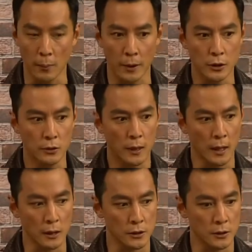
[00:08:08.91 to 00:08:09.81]
but you
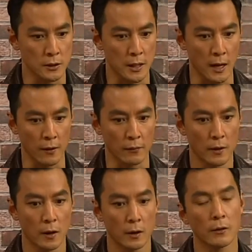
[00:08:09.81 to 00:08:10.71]
can't just have
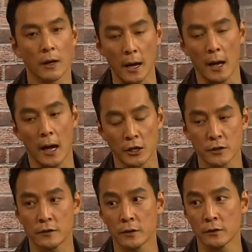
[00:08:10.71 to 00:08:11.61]
great
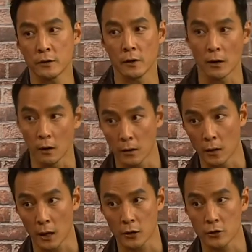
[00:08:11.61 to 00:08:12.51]
action scenes and
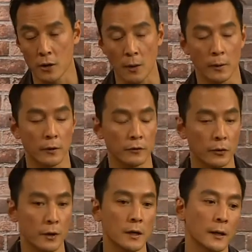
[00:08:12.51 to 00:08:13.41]
not good drama. The
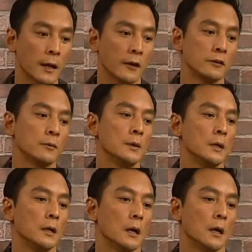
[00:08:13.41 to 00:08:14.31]
storytelling has to be